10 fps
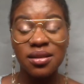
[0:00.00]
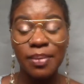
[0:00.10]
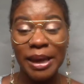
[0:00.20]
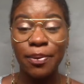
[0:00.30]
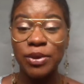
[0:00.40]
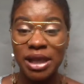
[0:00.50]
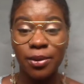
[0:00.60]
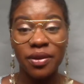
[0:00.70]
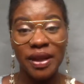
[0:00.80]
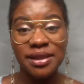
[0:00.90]
People deal
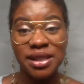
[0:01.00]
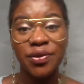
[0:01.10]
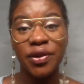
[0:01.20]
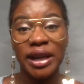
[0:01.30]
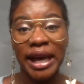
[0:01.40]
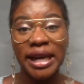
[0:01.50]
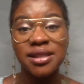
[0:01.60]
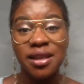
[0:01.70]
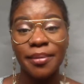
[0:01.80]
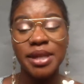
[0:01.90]
with things differently, and
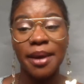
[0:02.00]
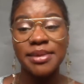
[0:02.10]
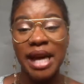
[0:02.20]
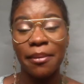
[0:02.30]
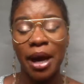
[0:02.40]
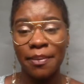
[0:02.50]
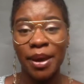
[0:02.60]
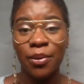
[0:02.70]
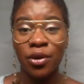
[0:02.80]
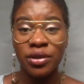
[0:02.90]
sometimes that might be
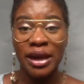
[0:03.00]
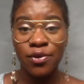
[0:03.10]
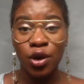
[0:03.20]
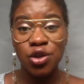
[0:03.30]
what they've got